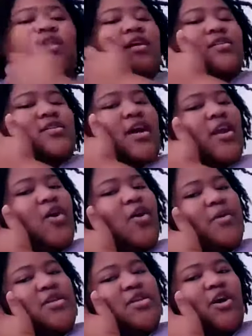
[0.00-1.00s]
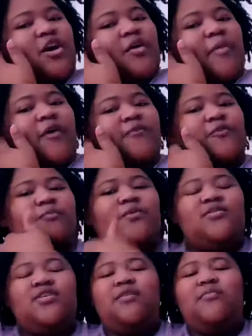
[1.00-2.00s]
there's not a whole bunch to talk about for
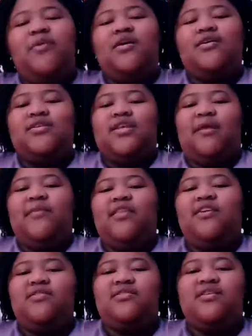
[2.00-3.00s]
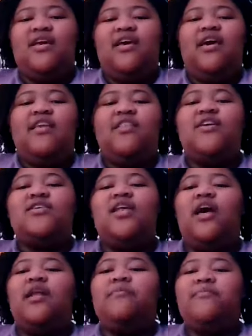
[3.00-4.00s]
music because I mean there's a
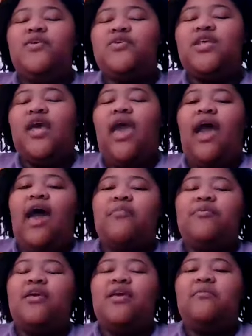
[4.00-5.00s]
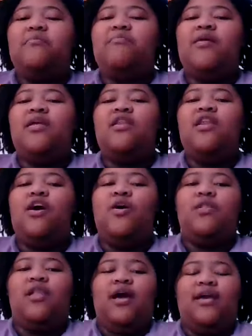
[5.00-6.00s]
lot of music happening, but
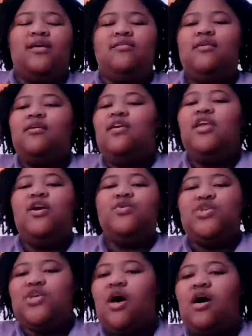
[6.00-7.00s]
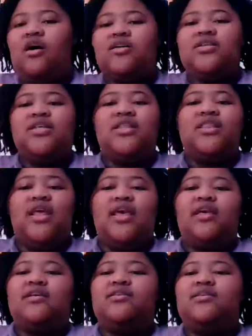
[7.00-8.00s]
no like songs and
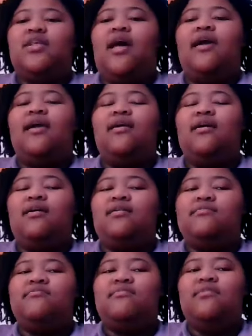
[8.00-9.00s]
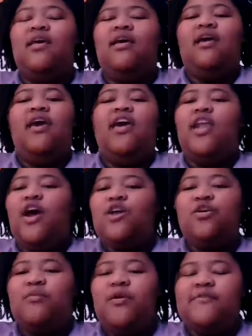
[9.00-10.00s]
things like in
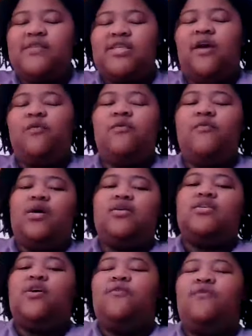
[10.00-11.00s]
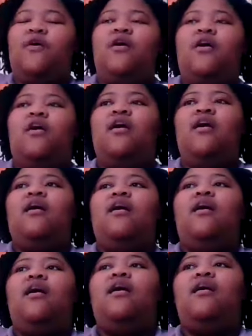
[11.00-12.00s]
other movies that we've watched so far.
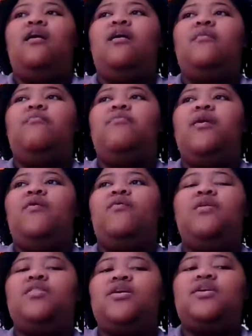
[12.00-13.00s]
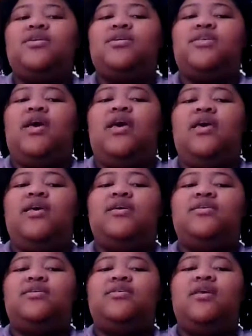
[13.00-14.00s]
But one thing to say
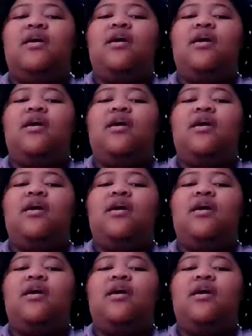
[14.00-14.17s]
is